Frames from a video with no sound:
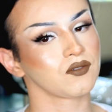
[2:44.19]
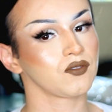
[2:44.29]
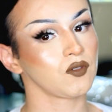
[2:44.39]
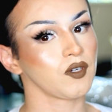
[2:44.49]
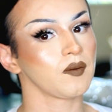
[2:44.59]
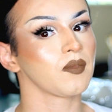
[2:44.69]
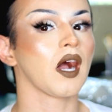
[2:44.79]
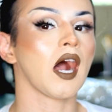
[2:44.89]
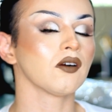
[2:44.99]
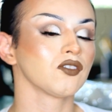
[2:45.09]
to do it,
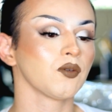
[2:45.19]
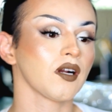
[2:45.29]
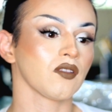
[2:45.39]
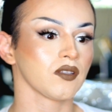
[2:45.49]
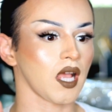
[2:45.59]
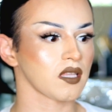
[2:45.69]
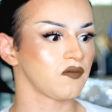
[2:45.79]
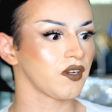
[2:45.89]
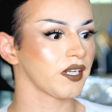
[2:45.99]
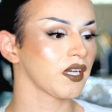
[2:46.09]
but I'll do it on the next
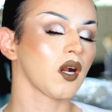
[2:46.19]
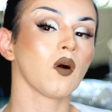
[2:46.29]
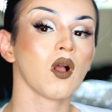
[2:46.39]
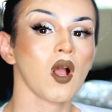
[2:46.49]
video.